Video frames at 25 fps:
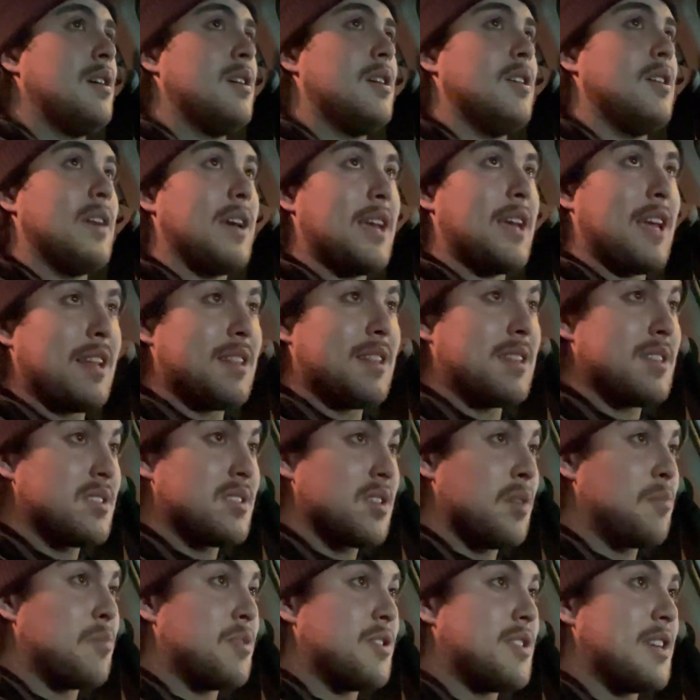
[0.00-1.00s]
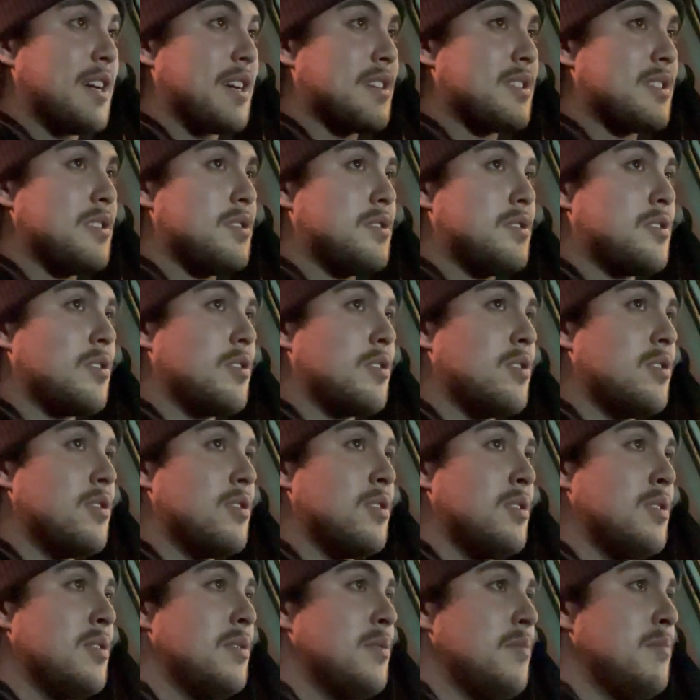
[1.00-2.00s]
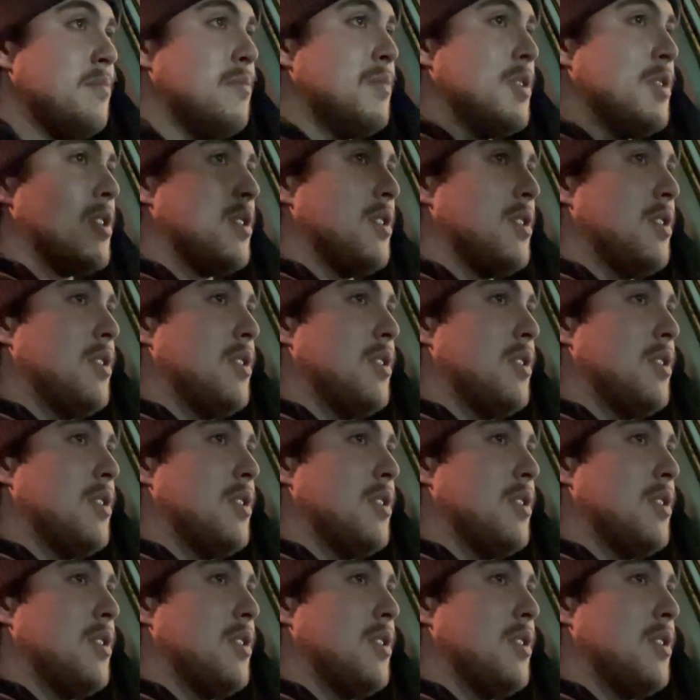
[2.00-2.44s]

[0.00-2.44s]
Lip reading: hate this unprotected turn, but